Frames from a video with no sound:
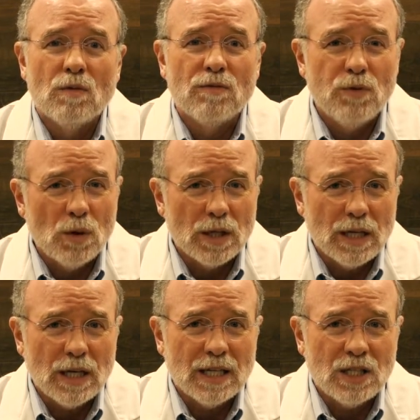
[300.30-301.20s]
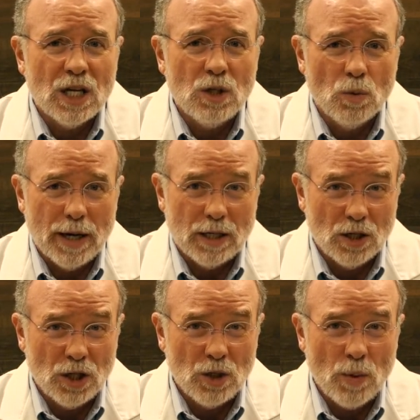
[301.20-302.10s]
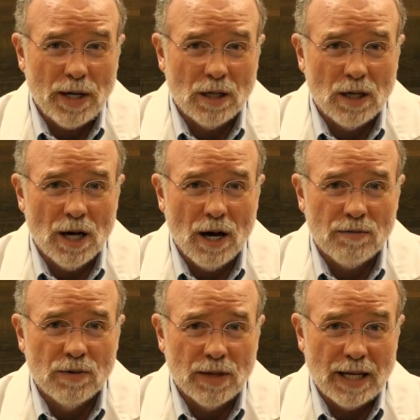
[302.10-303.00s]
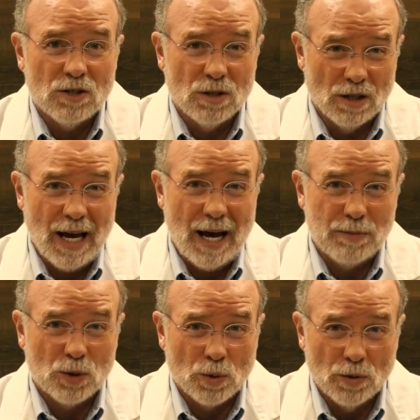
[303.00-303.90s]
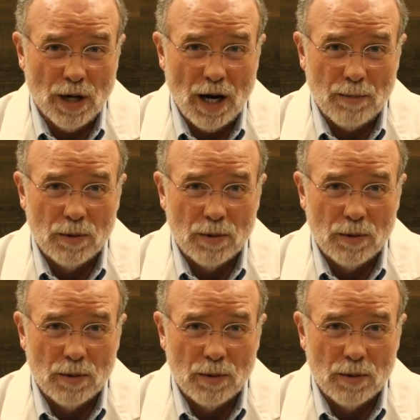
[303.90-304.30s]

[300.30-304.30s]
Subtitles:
fully attenuated enough, that is, the lab screwed up,